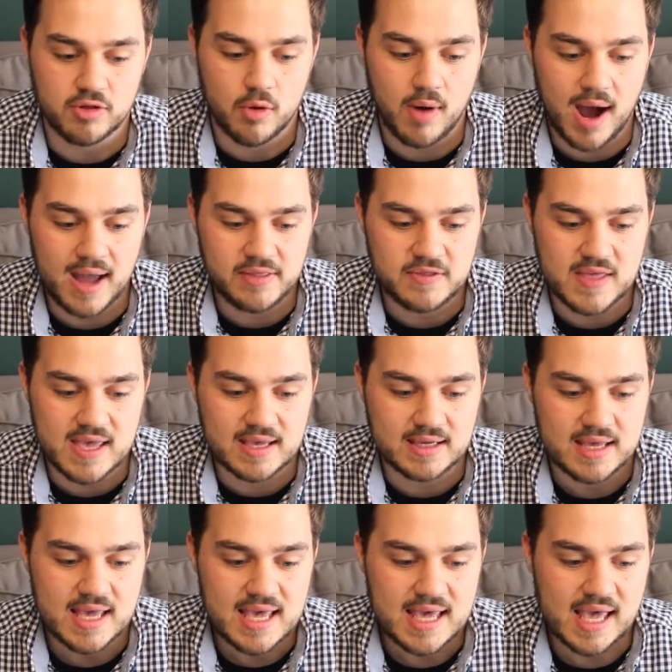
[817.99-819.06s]
So I
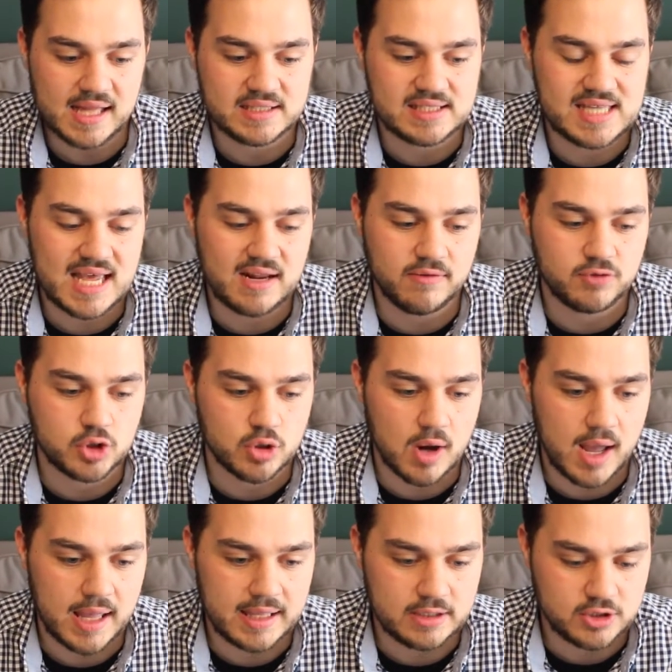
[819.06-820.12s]
think instead of
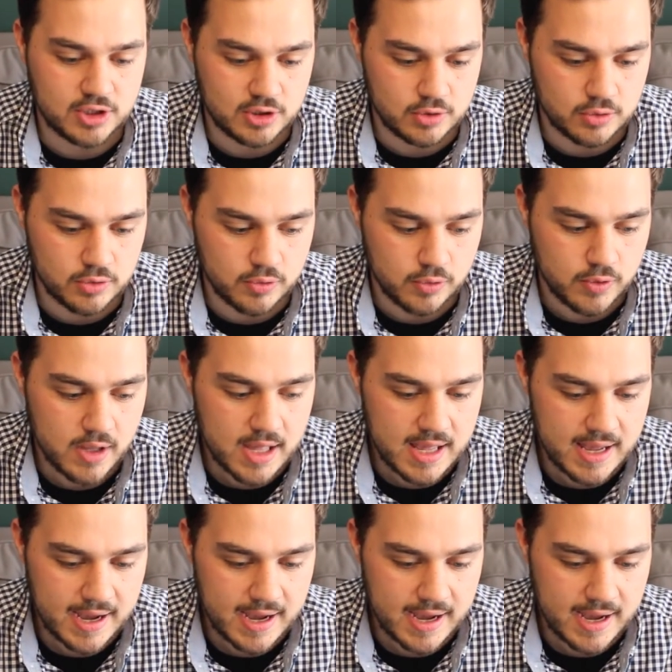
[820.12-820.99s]
trying to